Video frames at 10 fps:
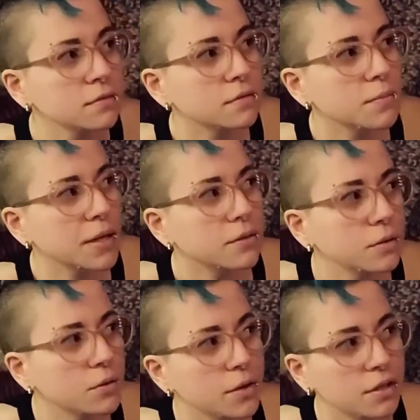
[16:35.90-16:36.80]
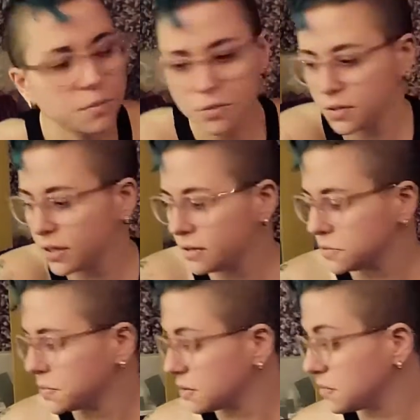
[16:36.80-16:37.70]
Mandalorian upstairs,
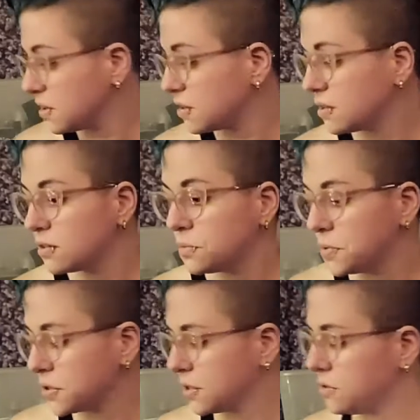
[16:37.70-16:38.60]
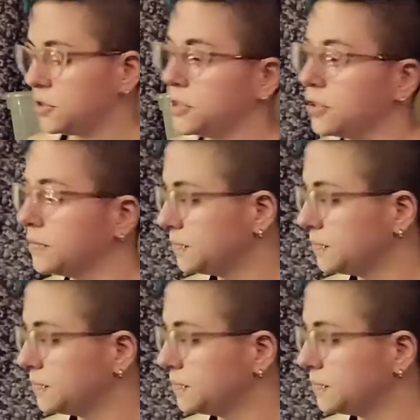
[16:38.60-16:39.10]
but I'm not 100% sure.